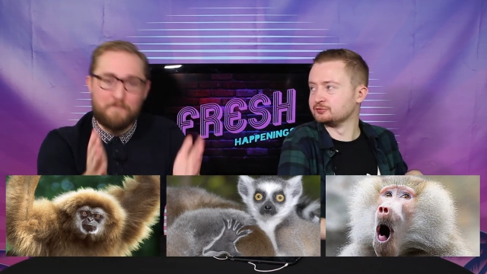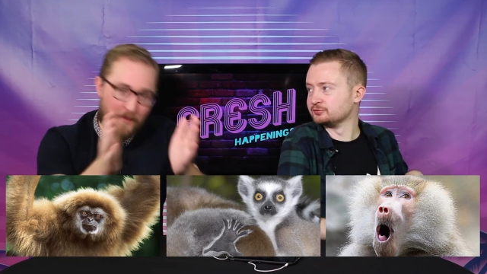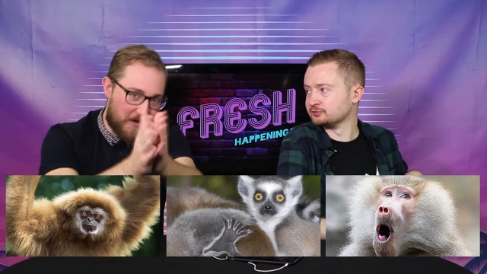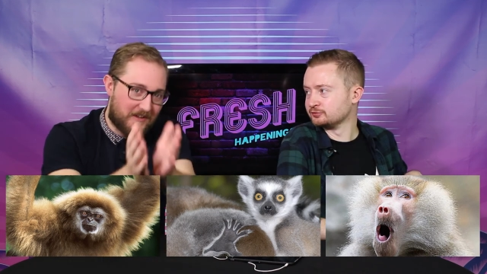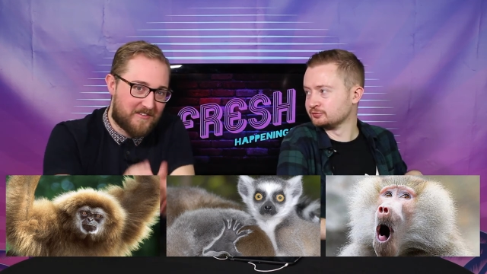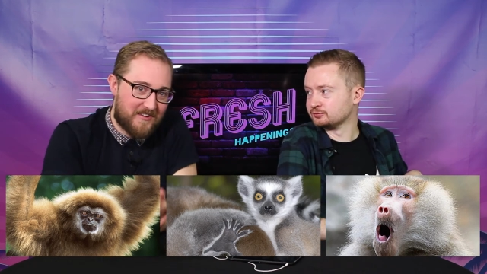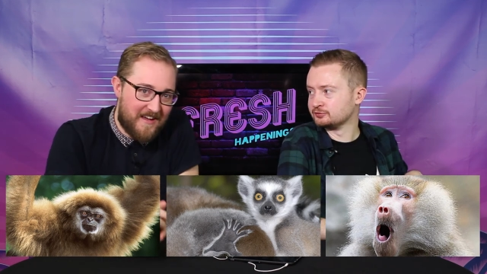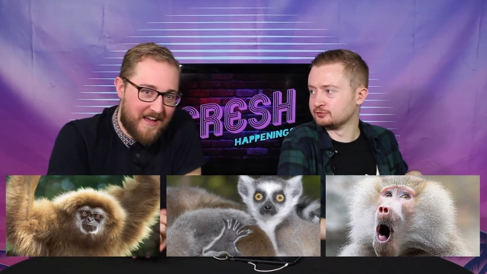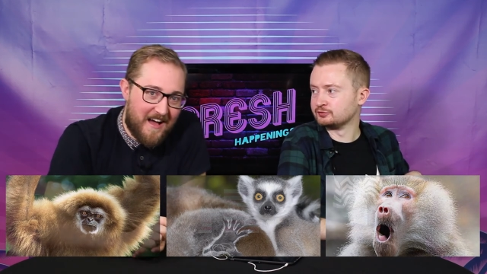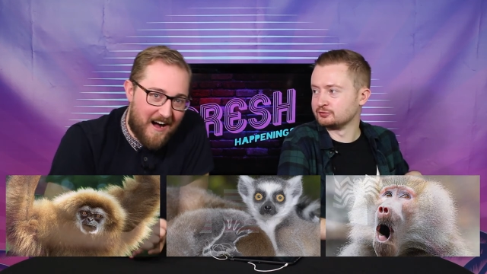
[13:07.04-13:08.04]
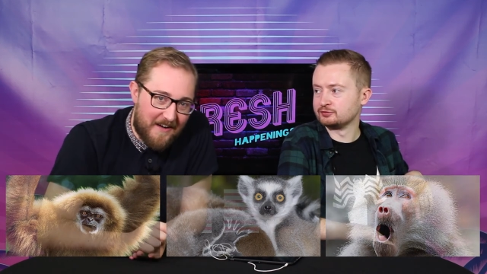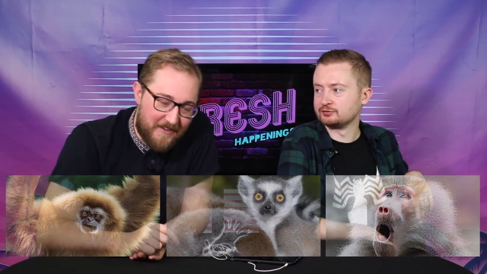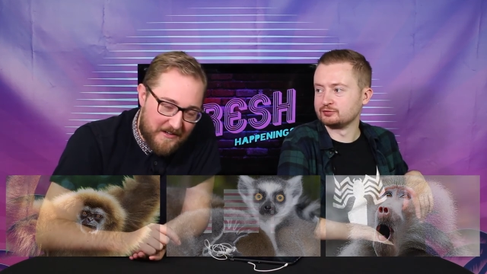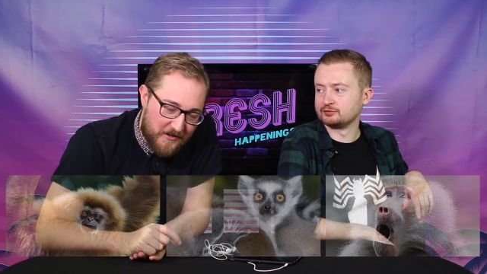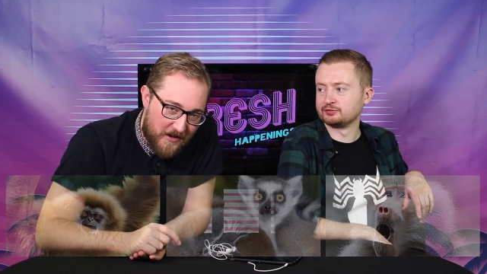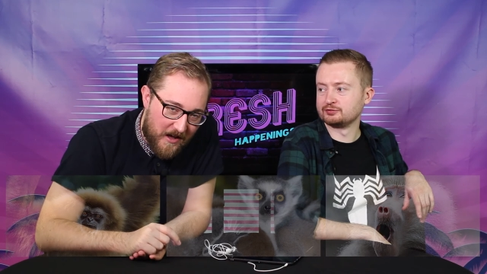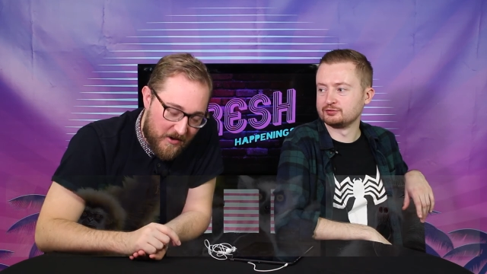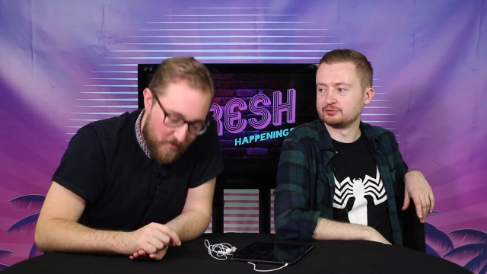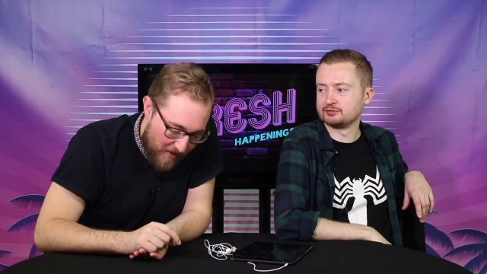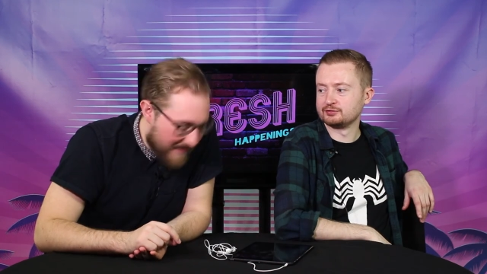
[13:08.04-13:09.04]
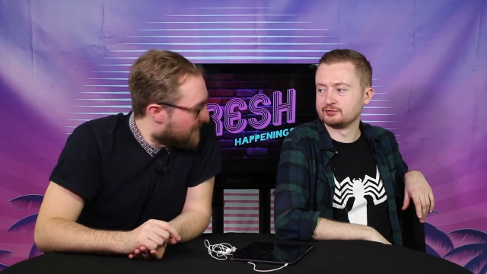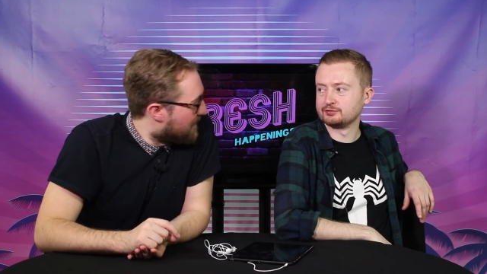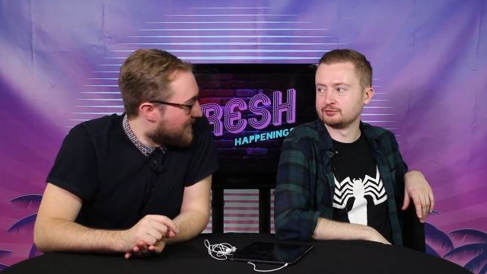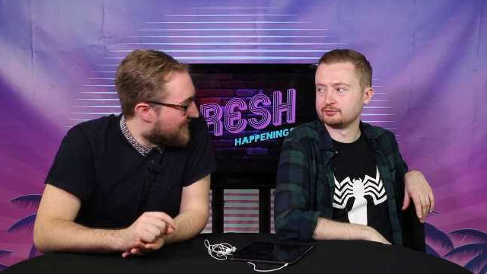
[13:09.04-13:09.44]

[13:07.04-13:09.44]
Speaker 1: but I've had great fun